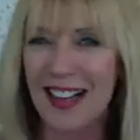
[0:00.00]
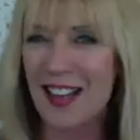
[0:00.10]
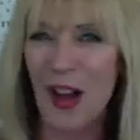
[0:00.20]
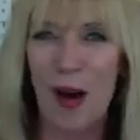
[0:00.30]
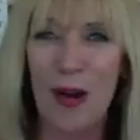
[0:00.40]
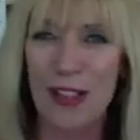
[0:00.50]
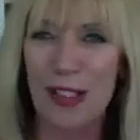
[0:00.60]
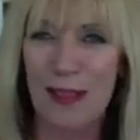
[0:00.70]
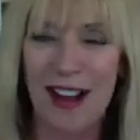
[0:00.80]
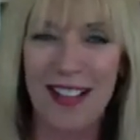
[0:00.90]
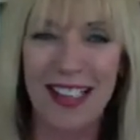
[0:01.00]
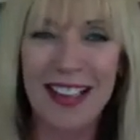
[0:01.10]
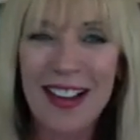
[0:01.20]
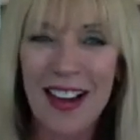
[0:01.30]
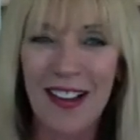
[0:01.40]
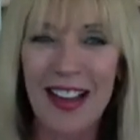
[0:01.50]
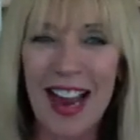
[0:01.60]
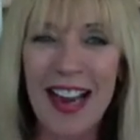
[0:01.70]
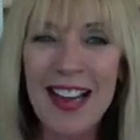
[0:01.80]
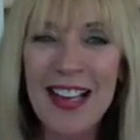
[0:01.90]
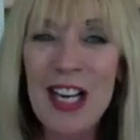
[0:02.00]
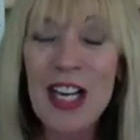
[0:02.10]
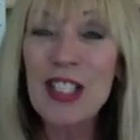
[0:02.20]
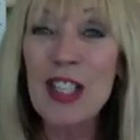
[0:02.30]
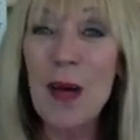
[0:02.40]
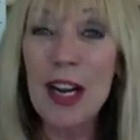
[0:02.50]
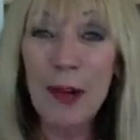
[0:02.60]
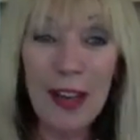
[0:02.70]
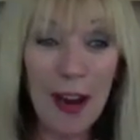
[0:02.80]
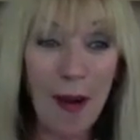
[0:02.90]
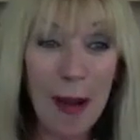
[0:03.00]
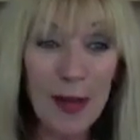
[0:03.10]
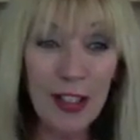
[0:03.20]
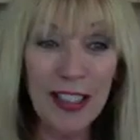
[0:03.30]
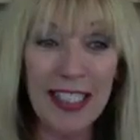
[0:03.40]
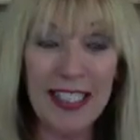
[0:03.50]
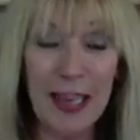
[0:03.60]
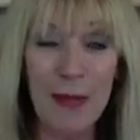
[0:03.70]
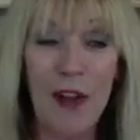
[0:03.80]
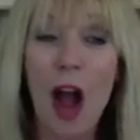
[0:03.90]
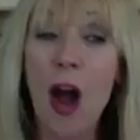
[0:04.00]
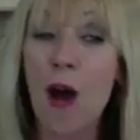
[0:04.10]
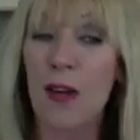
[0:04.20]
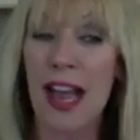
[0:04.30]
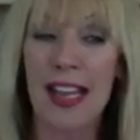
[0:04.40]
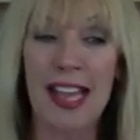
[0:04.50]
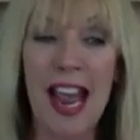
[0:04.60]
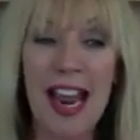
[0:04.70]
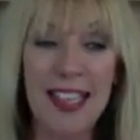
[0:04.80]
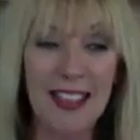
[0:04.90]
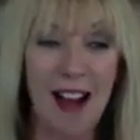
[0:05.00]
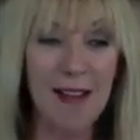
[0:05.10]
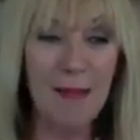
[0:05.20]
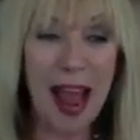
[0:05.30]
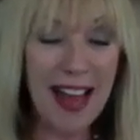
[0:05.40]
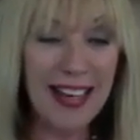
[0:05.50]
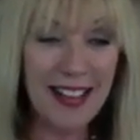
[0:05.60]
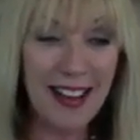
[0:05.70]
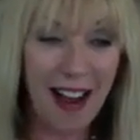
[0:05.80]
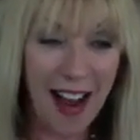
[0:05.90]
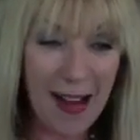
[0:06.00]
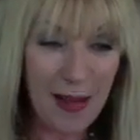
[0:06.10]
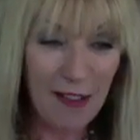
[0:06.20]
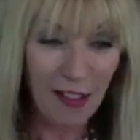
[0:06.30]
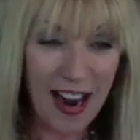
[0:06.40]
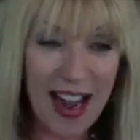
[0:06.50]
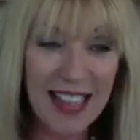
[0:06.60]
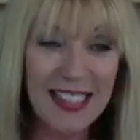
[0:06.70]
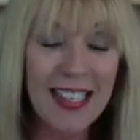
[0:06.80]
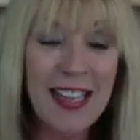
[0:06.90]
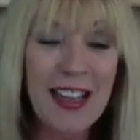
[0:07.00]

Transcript: the whole tamale. Okay, so here we go. I'm going to look at somebody. Oh, okay, Kay is on, Pat is on. Hi, my friend.